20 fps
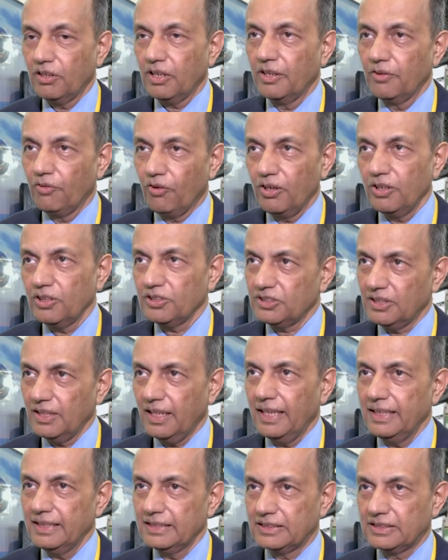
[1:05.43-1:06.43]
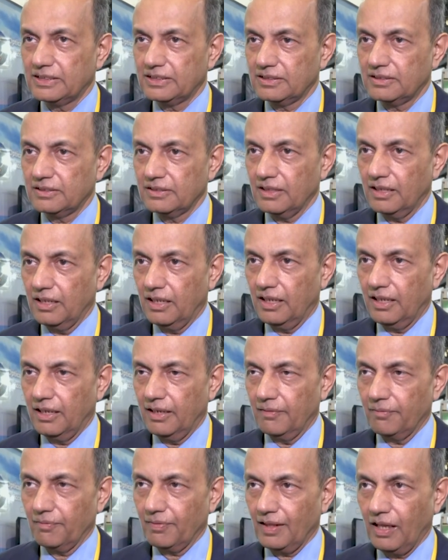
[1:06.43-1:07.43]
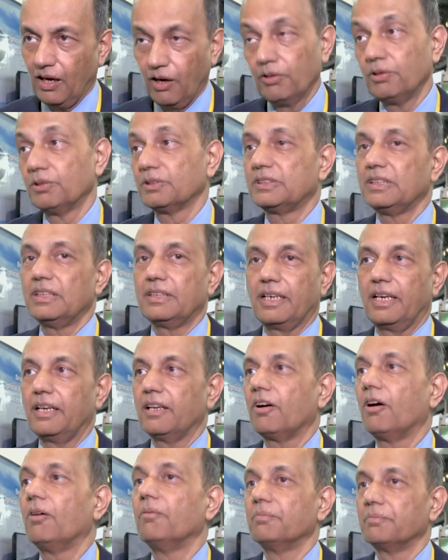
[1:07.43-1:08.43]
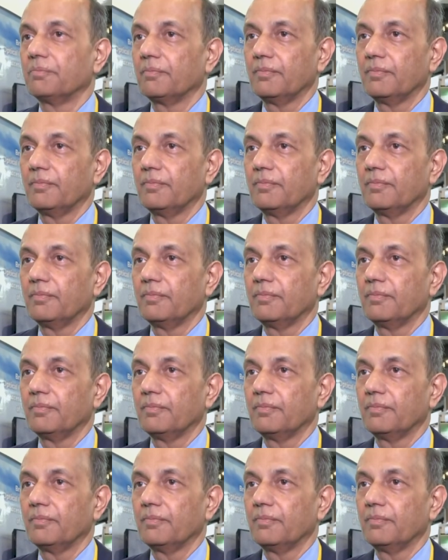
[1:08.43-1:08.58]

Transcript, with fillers: to revolutionize uh, how you see telecom.